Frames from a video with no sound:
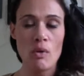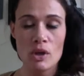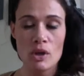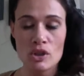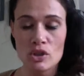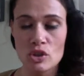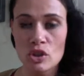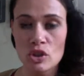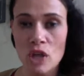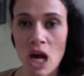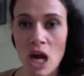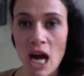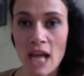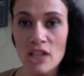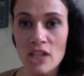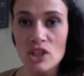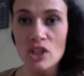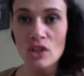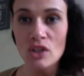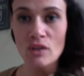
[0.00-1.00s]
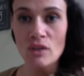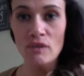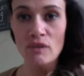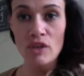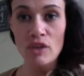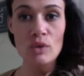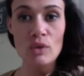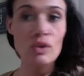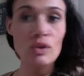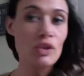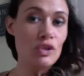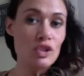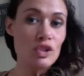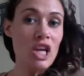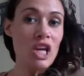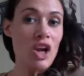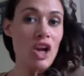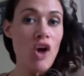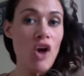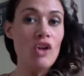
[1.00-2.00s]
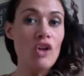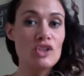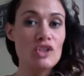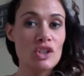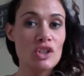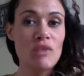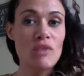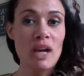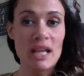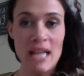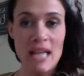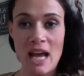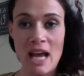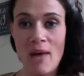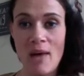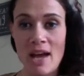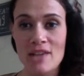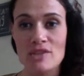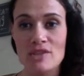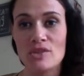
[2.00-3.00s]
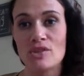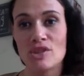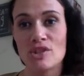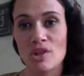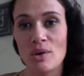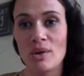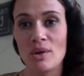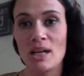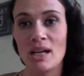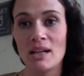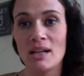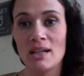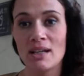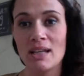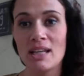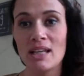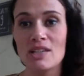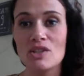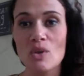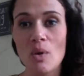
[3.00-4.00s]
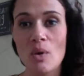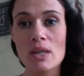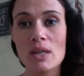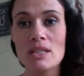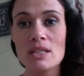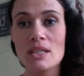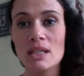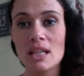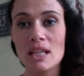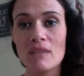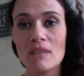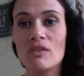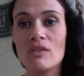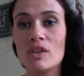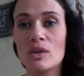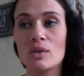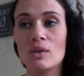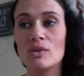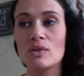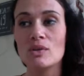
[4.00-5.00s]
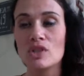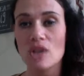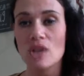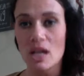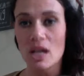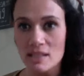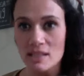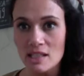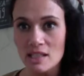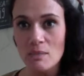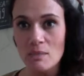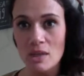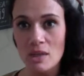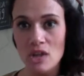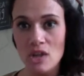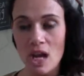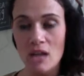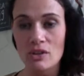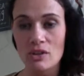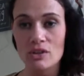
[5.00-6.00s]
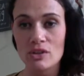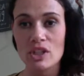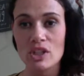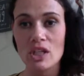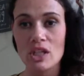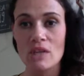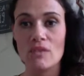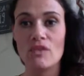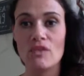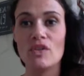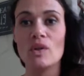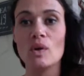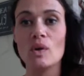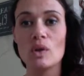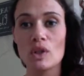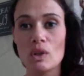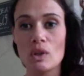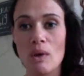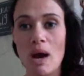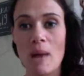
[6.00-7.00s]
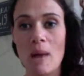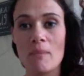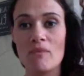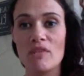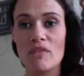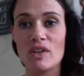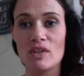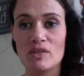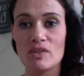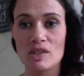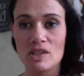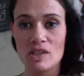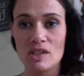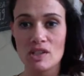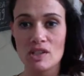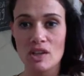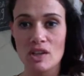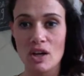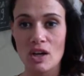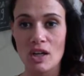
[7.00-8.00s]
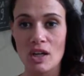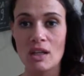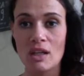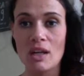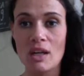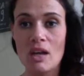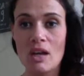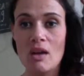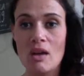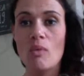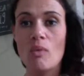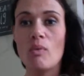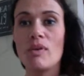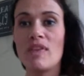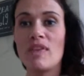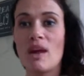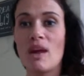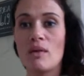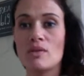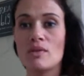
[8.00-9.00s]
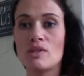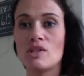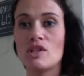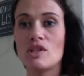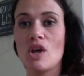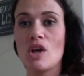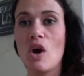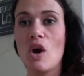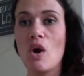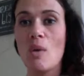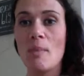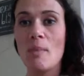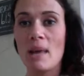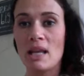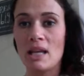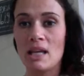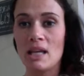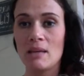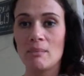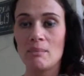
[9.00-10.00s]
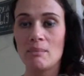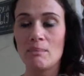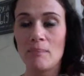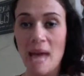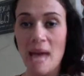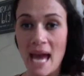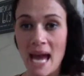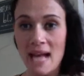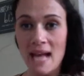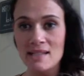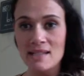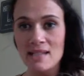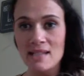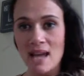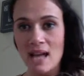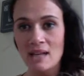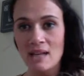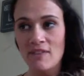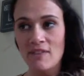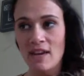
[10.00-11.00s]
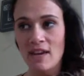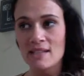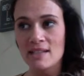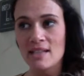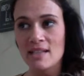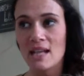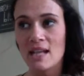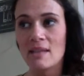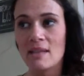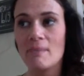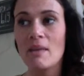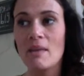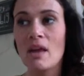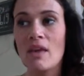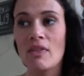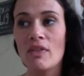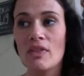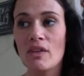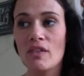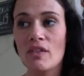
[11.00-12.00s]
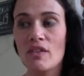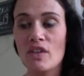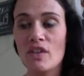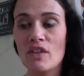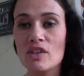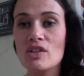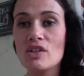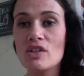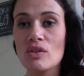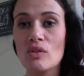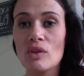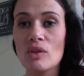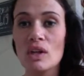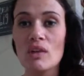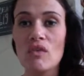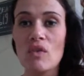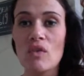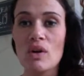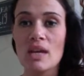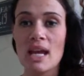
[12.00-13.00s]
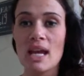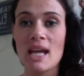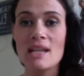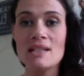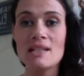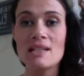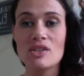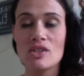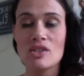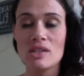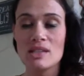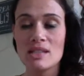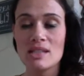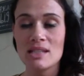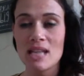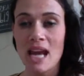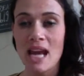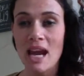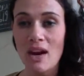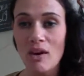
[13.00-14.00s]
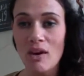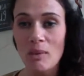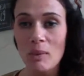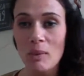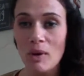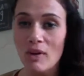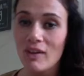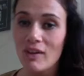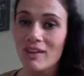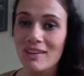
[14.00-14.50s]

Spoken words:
try to view your Shakeology right now as your soda. It's going to give you just as much energy, fuel you up, feel just as good without so many bad side effects. And the first 3 to 4 days is just terrible.